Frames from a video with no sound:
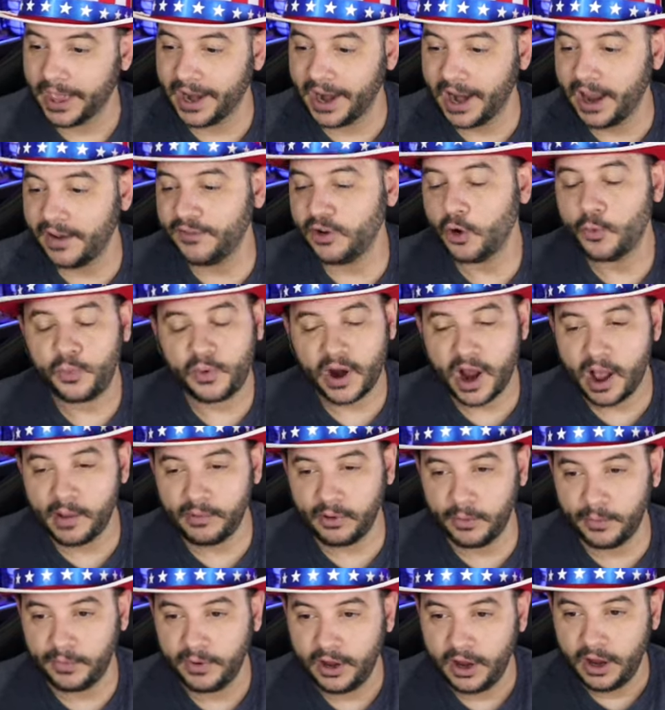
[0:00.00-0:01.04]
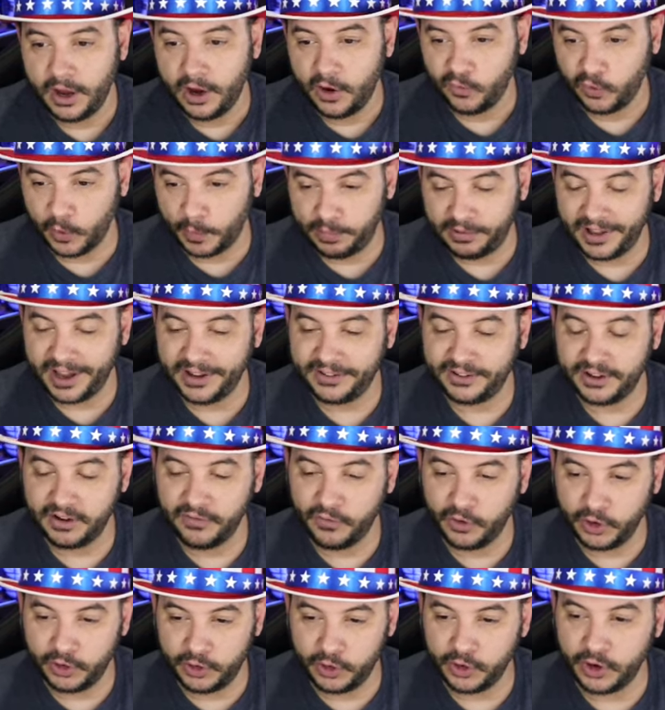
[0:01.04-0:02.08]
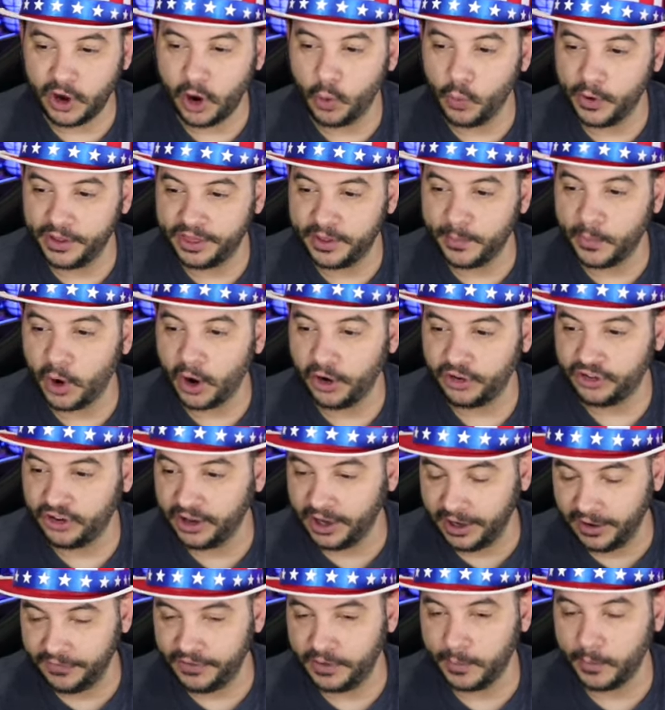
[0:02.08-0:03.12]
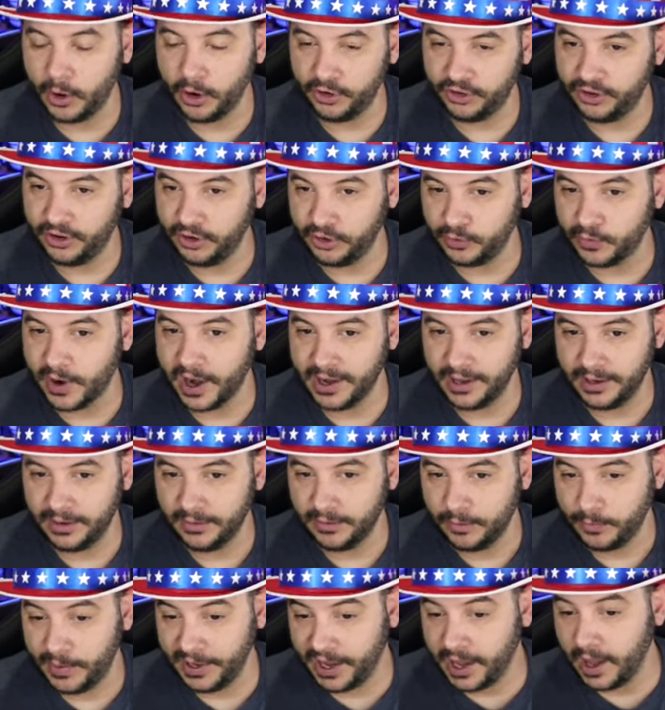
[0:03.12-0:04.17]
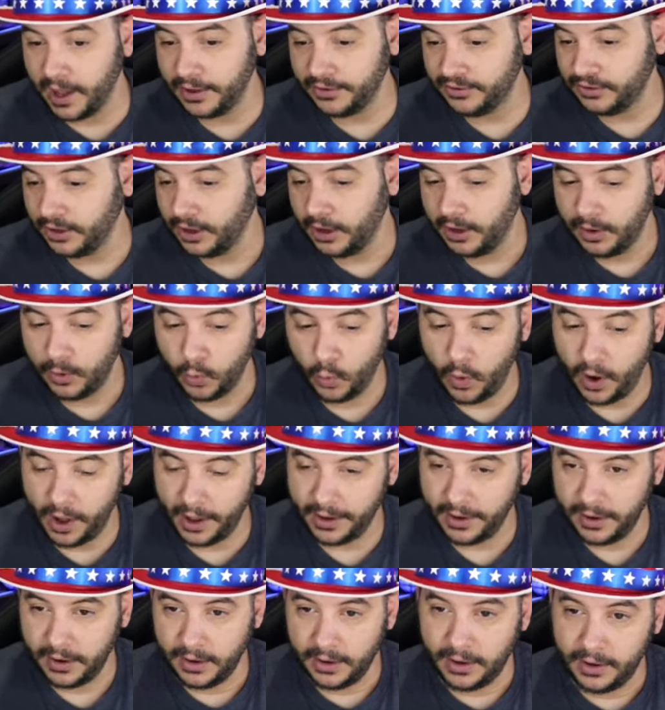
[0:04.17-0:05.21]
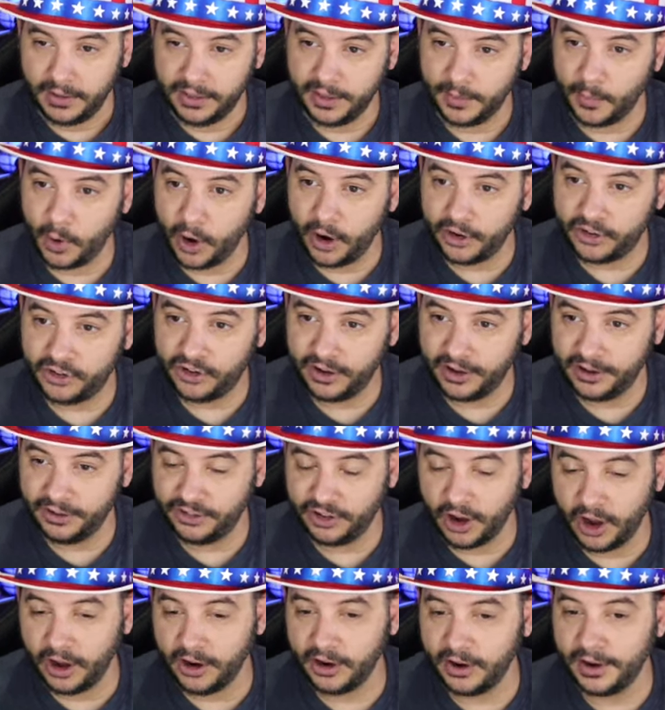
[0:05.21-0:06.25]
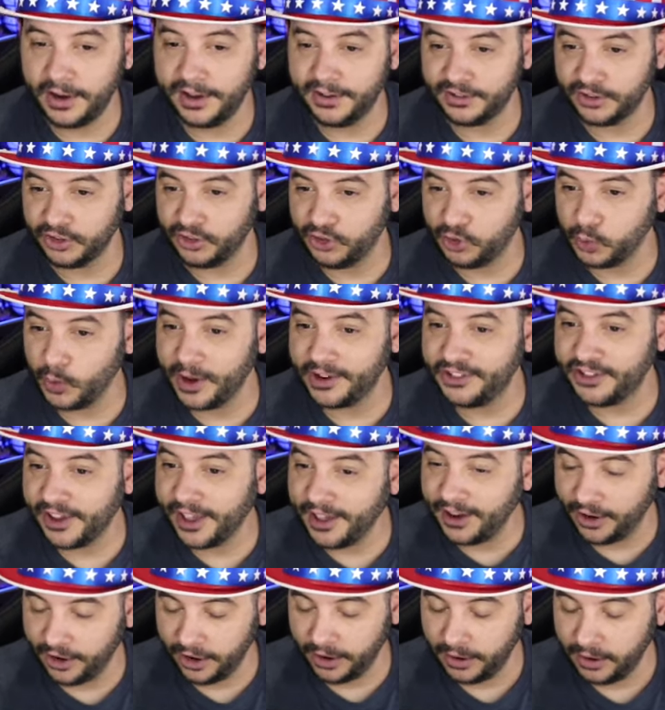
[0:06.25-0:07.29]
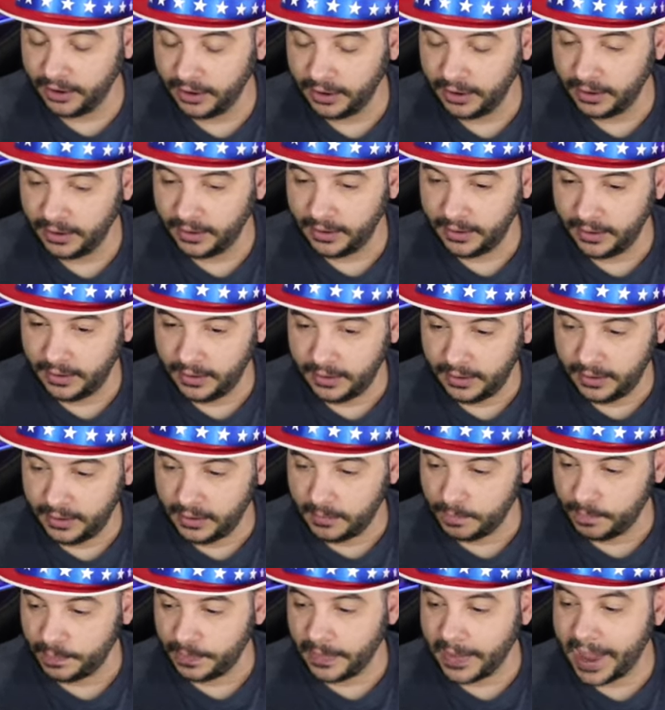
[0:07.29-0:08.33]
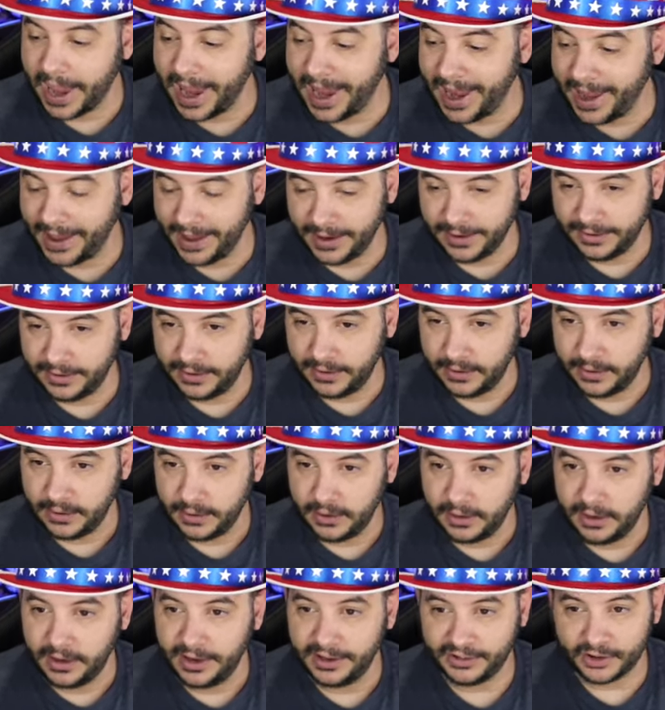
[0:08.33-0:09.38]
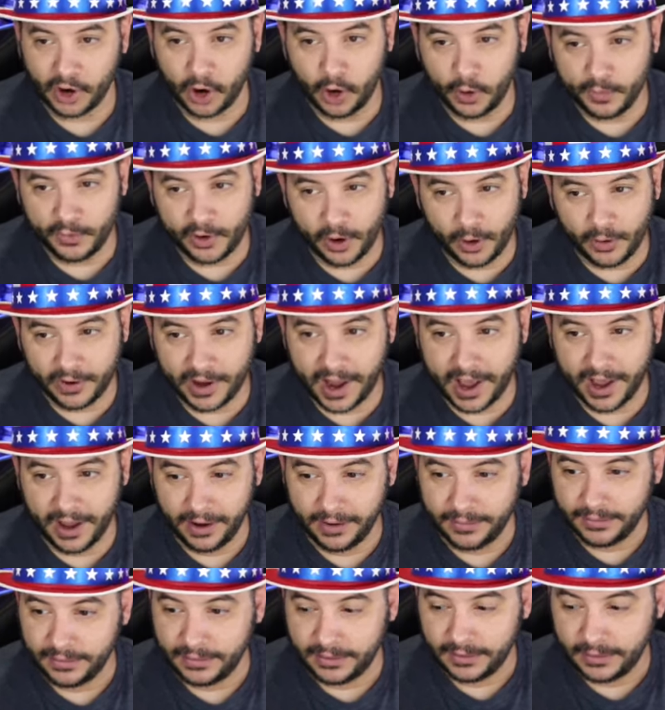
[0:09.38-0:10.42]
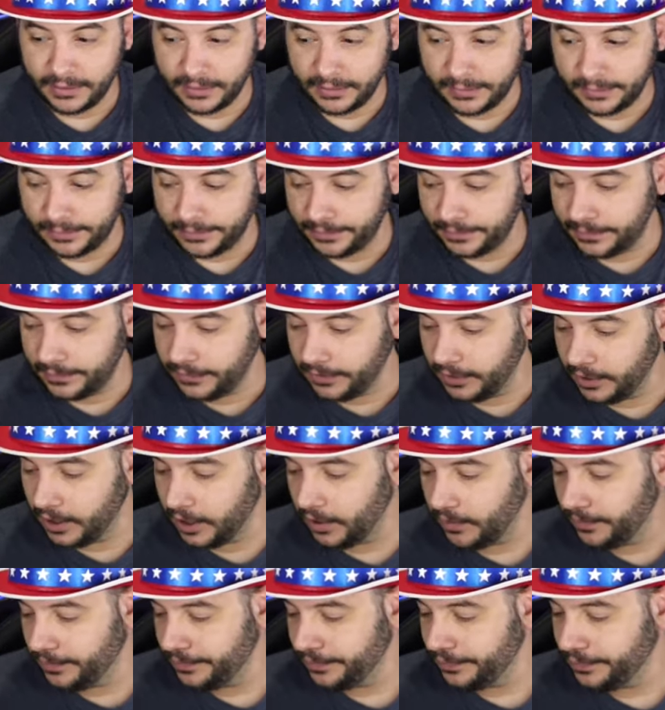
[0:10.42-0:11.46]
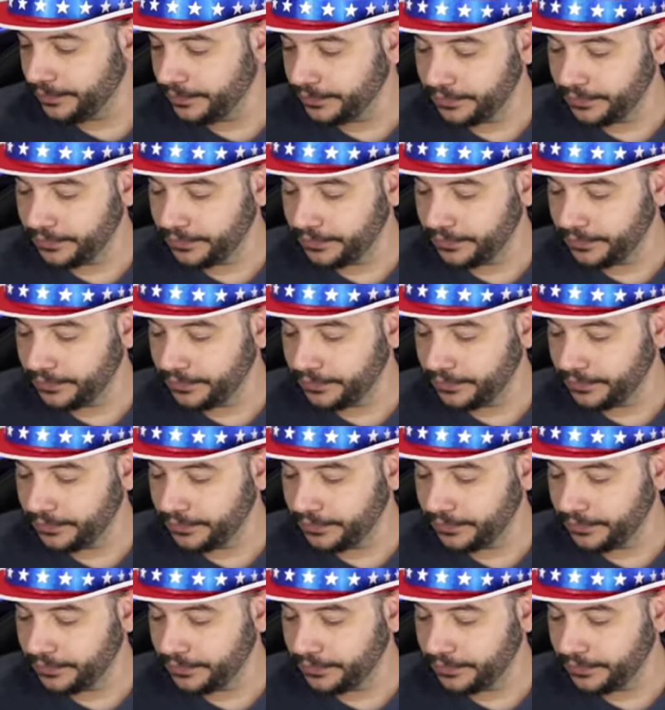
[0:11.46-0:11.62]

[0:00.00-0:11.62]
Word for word: And I have no problem replacing Verdugo with the Martian if the Martian is ready. Because, one, the Martian is younger, he's a switch hitter, and he's a homegrown guy. You know?